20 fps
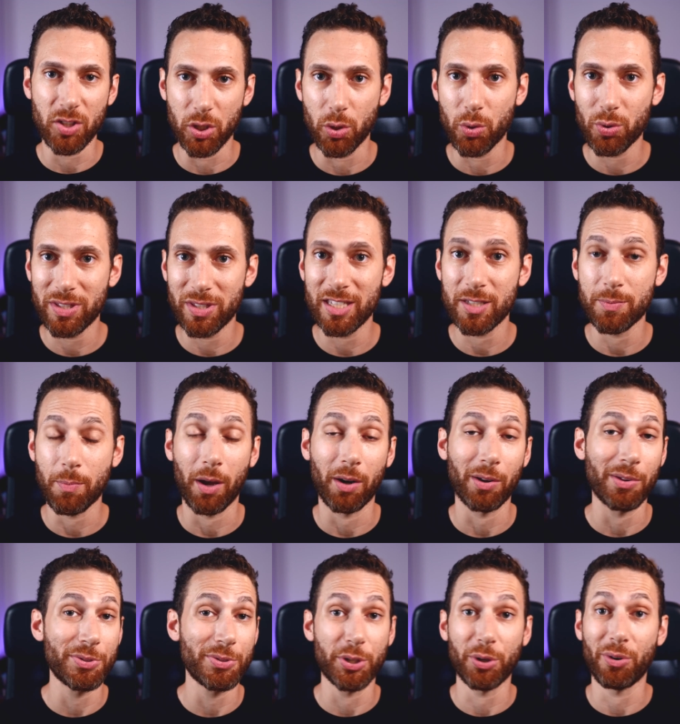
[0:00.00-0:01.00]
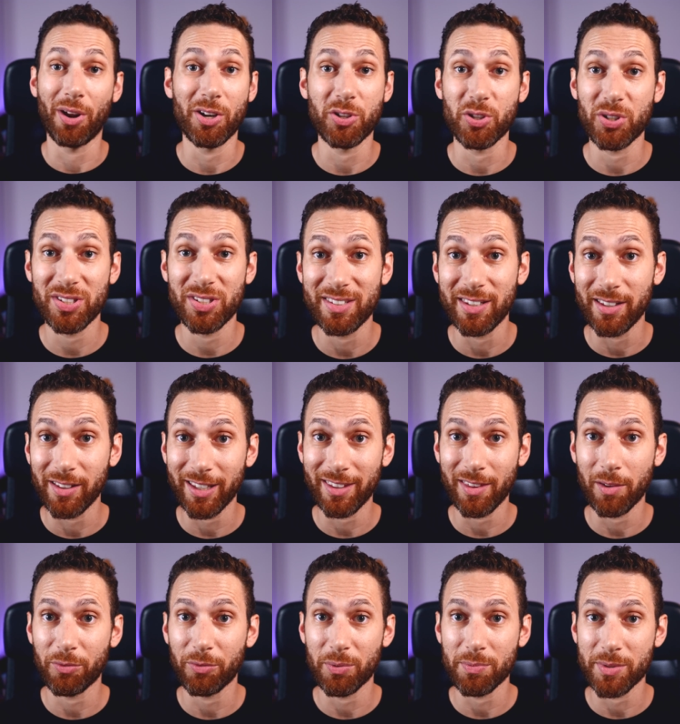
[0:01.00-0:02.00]
to use these models. You're not just
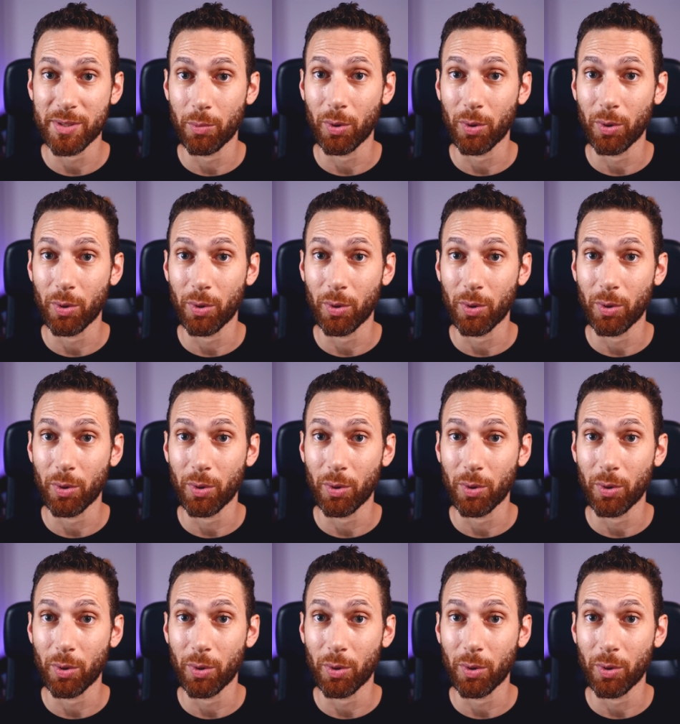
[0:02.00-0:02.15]
stealing them from